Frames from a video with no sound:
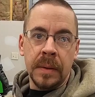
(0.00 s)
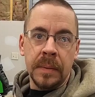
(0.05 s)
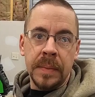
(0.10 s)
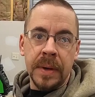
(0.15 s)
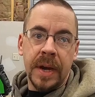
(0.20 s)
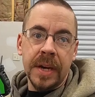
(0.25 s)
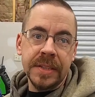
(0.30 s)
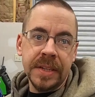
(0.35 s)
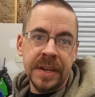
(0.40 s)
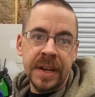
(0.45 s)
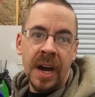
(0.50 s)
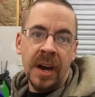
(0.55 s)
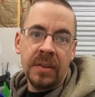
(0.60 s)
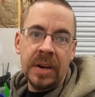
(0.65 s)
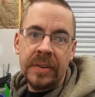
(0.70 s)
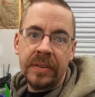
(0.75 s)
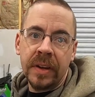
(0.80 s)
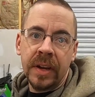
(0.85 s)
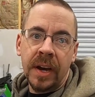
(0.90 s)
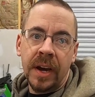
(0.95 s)
Because a nut
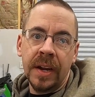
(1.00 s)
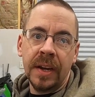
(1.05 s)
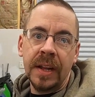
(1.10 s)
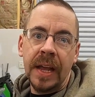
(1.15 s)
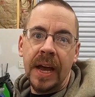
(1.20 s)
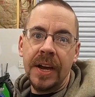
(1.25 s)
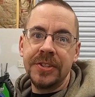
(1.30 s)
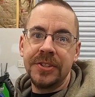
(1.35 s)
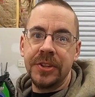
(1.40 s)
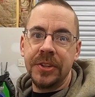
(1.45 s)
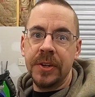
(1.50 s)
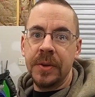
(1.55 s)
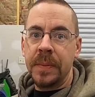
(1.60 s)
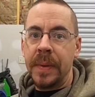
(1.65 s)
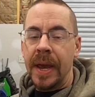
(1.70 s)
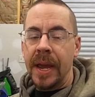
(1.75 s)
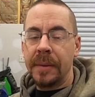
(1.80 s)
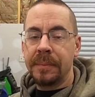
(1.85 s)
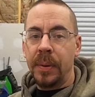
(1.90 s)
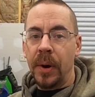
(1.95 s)
rivet gun allows you to
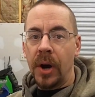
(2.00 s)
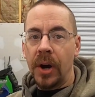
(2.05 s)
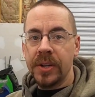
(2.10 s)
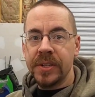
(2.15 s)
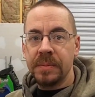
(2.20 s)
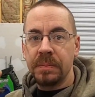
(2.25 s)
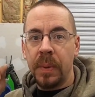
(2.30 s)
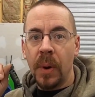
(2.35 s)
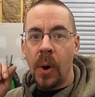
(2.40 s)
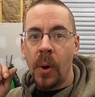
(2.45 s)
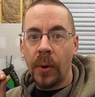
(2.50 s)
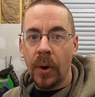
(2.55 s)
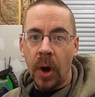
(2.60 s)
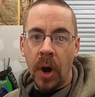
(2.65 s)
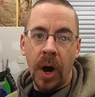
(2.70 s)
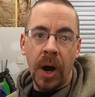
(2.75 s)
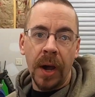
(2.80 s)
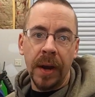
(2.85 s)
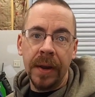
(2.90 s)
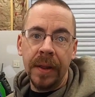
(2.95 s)
make parts bolt
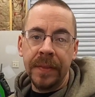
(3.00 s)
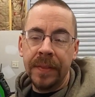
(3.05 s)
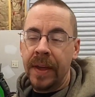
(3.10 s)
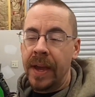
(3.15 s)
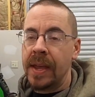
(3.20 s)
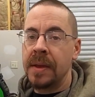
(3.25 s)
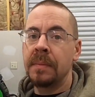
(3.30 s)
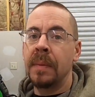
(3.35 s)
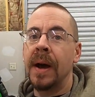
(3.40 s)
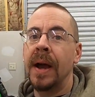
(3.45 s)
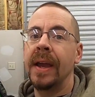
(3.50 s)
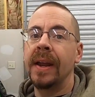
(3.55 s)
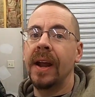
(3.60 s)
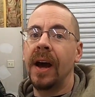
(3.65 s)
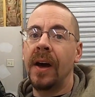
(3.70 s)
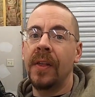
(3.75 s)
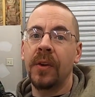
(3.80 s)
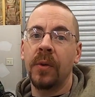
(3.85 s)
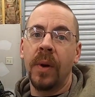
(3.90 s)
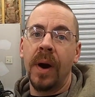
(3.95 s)
on that you might
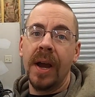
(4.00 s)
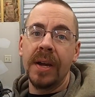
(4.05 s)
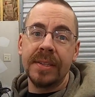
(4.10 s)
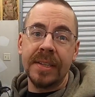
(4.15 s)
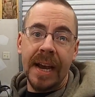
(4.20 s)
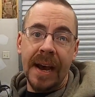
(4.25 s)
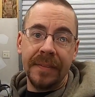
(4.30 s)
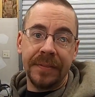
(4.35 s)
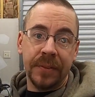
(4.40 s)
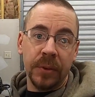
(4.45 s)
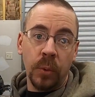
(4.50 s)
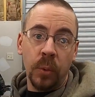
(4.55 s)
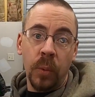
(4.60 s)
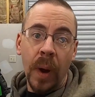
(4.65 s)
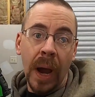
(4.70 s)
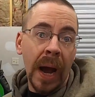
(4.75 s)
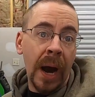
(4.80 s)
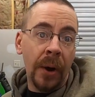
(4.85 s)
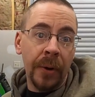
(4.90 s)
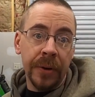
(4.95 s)
otherwise have to
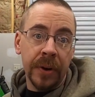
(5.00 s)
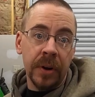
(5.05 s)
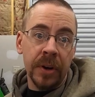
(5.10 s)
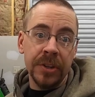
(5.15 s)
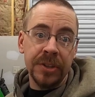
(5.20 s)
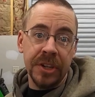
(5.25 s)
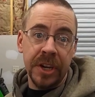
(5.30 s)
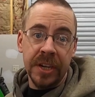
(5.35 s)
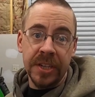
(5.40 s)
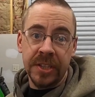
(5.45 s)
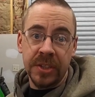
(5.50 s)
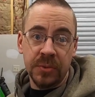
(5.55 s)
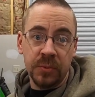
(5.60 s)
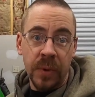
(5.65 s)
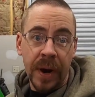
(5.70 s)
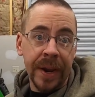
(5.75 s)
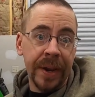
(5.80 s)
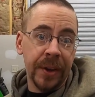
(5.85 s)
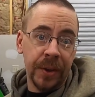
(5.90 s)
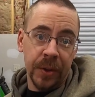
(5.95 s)
weld or just
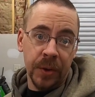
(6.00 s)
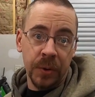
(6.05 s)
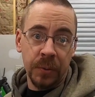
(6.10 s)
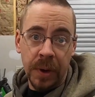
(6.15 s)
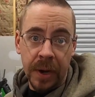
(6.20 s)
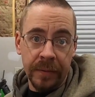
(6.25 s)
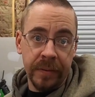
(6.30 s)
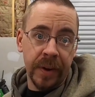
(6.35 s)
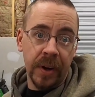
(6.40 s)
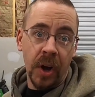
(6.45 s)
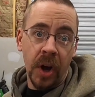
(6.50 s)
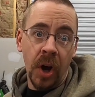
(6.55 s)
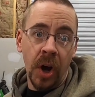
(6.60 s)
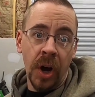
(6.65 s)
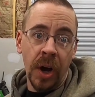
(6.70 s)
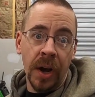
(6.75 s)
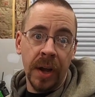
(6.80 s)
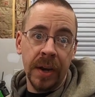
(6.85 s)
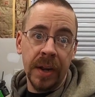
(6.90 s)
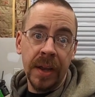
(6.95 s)
regular rivet
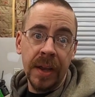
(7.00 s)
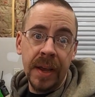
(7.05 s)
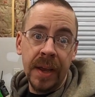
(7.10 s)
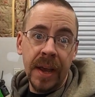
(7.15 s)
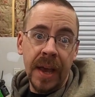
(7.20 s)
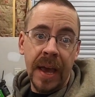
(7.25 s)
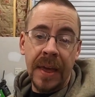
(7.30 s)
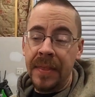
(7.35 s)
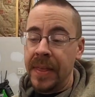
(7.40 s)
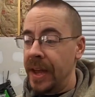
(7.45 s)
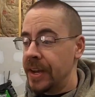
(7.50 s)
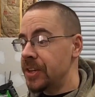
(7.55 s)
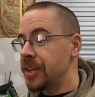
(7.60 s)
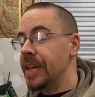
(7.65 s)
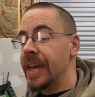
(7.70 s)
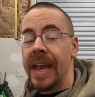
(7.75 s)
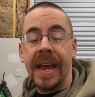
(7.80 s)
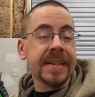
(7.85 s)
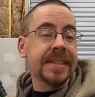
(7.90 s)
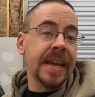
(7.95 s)
on, and then you
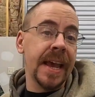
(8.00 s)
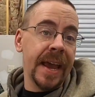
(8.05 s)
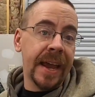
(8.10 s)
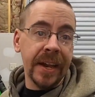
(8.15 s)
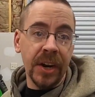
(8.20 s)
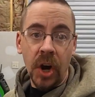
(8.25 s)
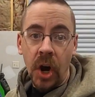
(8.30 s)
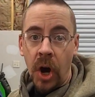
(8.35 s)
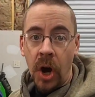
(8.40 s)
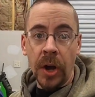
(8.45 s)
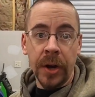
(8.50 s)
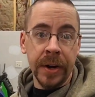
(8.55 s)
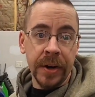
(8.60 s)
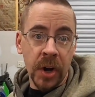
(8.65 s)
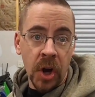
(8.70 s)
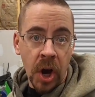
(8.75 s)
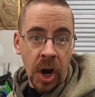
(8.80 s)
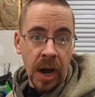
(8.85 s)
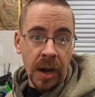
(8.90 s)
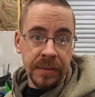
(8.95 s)
can't take it on and
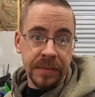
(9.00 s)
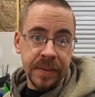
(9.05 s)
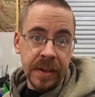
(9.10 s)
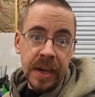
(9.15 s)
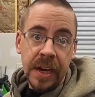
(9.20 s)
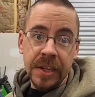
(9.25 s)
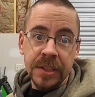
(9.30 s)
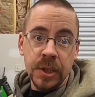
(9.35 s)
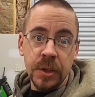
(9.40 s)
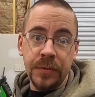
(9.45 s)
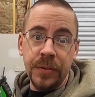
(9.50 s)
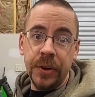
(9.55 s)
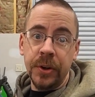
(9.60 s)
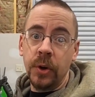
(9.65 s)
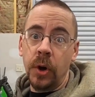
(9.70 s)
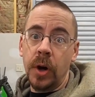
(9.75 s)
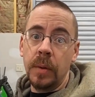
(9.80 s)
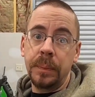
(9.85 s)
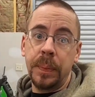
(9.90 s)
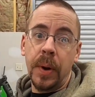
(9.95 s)
off. So if you're
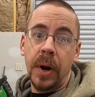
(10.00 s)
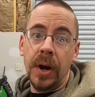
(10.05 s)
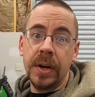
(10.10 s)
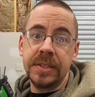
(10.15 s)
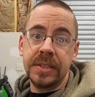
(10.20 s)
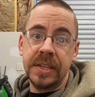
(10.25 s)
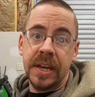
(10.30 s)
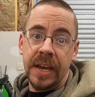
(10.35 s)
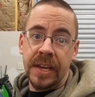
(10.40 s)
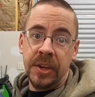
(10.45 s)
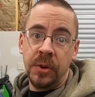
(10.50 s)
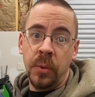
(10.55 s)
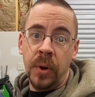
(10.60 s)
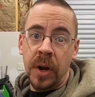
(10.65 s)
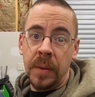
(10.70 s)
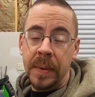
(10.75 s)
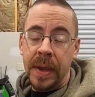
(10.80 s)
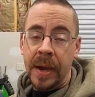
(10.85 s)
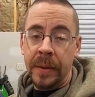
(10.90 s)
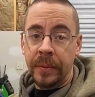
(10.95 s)
doing parts that you
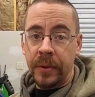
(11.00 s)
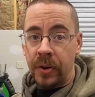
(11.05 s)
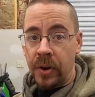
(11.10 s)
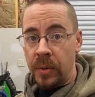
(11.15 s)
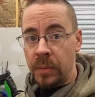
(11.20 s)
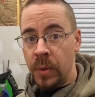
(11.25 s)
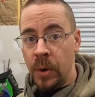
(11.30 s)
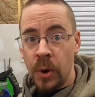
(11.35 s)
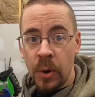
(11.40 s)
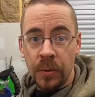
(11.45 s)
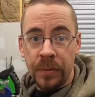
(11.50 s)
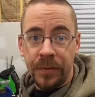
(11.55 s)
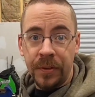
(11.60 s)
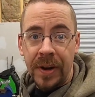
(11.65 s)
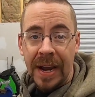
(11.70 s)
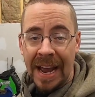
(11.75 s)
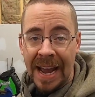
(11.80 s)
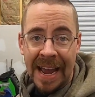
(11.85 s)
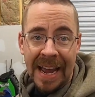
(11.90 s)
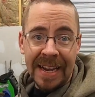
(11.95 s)
want to be able to remove
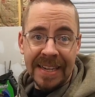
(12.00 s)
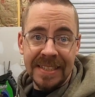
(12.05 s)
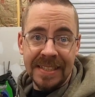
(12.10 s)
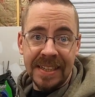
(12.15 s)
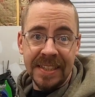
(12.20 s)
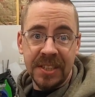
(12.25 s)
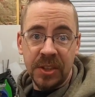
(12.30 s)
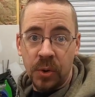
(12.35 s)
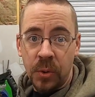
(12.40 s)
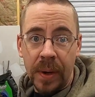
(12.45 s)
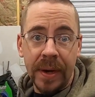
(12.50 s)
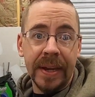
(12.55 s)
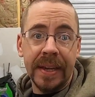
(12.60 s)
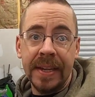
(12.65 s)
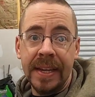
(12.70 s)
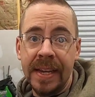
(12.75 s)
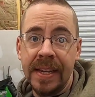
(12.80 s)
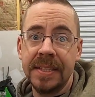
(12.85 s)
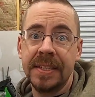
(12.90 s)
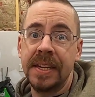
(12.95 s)
for access quick
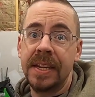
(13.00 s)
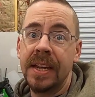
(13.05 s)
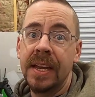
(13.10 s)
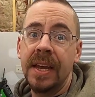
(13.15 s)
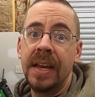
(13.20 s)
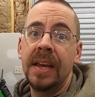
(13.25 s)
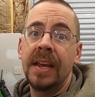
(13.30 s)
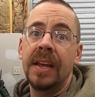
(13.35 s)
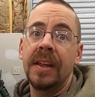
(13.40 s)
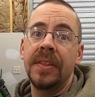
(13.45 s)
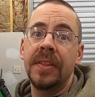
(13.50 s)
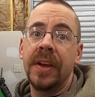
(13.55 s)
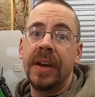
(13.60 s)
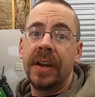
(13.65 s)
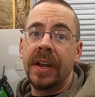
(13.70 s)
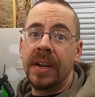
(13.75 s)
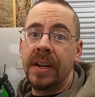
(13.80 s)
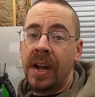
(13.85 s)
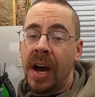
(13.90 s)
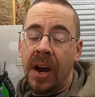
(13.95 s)
and easy,
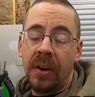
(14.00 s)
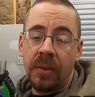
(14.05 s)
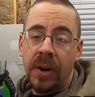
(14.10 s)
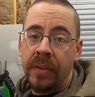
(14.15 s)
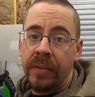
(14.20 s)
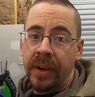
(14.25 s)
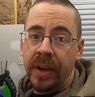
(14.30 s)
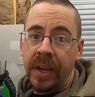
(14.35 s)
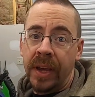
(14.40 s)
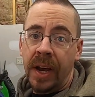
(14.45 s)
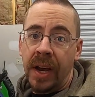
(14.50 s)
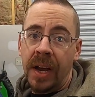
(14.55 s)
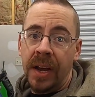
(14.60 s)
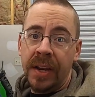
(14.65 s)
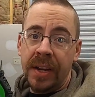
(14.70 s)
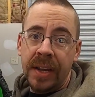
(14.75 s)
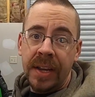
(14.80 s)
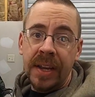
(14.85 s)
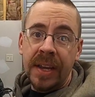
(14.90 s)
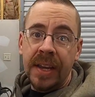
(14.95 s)
then a nut rivet
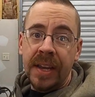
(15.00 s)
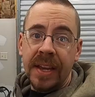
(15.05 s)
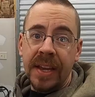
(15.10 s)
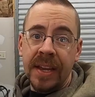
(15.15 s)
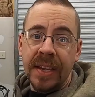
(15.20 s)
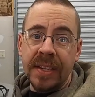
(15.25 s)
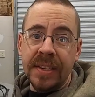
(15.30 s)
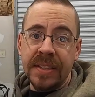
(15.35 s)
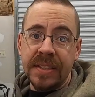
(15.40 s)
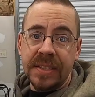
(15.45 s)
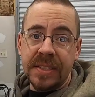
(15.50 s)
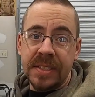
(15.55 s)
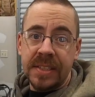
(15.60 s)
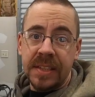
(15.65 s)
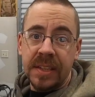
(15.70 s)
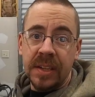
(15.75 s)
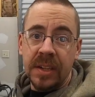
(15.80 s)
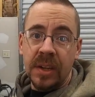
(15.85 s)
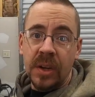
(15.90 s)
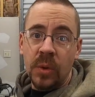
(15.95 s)
gun is